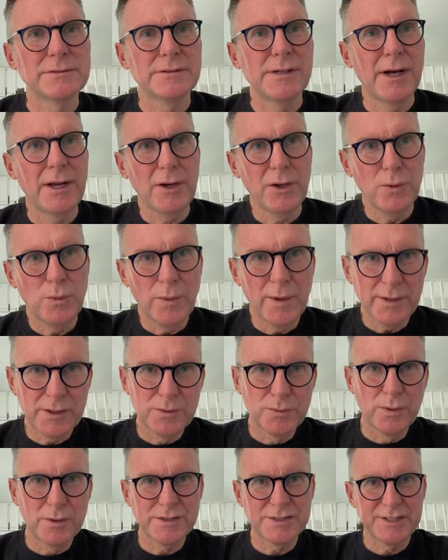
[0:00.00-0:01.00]
Hello,
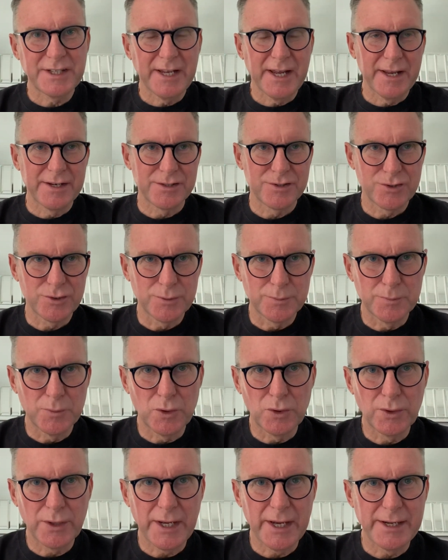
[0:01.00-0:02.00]
welcome once again to
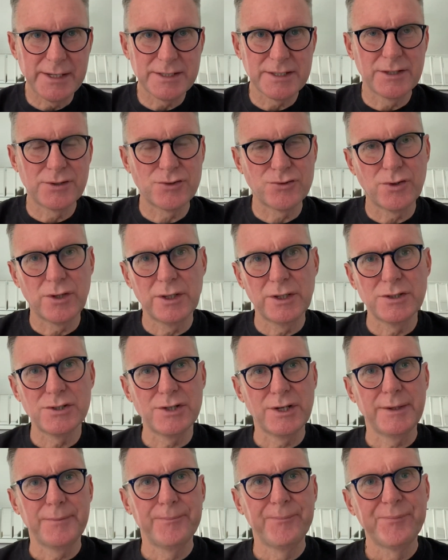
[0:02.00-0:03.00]
Moorgate
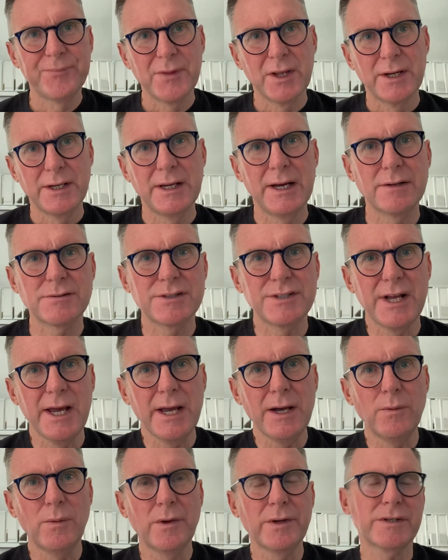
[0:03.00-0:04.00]
Andrology. Now
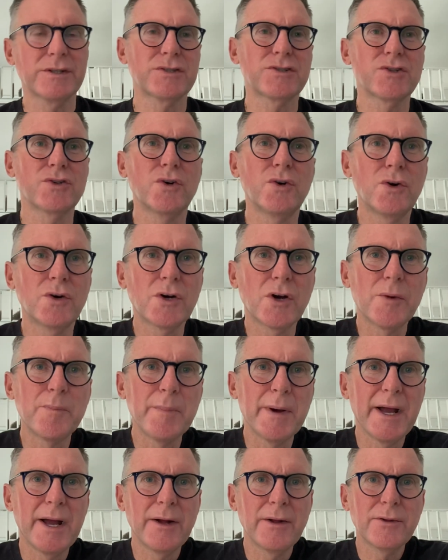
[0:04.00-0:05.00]
today I want to talk
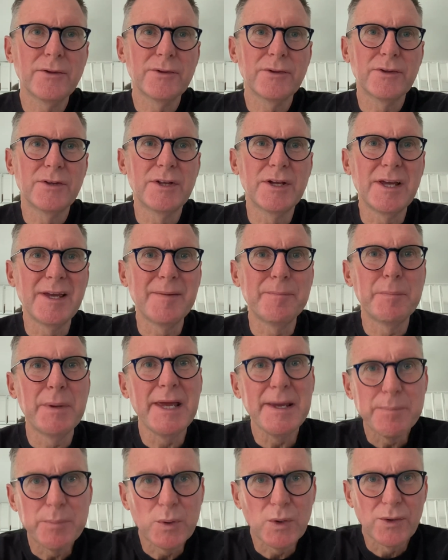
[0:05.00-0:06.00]
about the
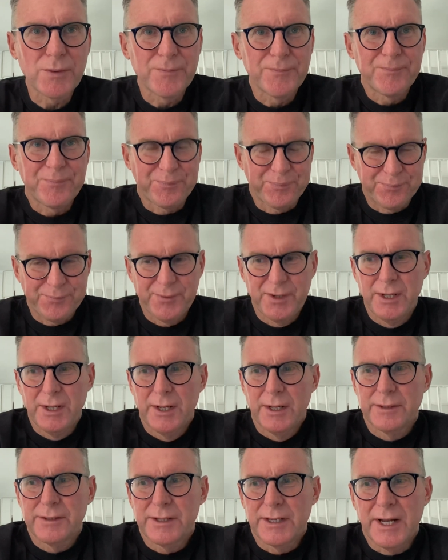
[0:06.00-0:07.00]
people
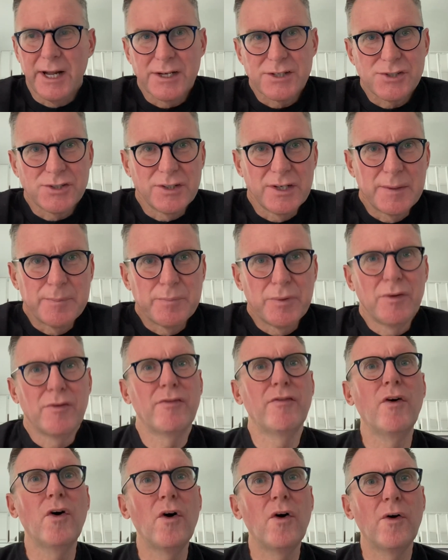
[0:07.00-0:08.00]
that actually
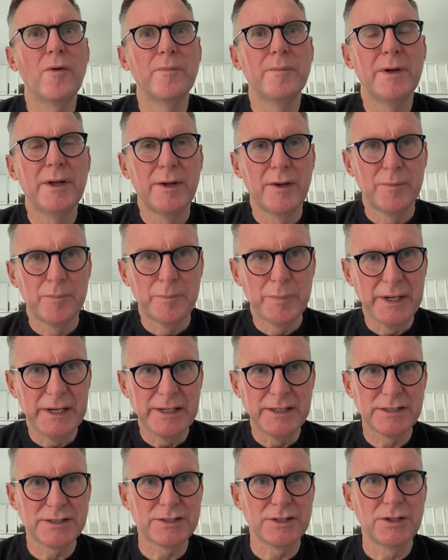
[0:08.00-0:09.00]
perform
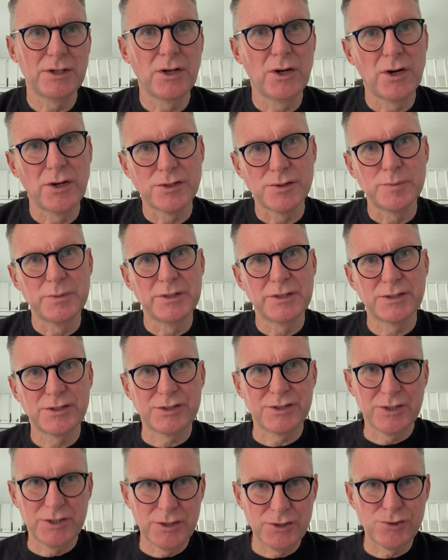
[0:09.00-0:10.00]
penis enlargement
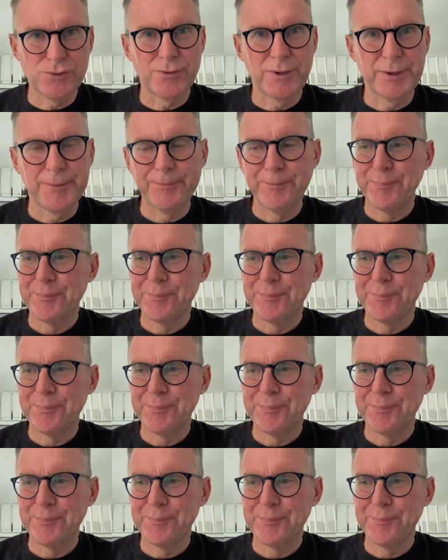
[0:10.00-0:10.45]
surgery.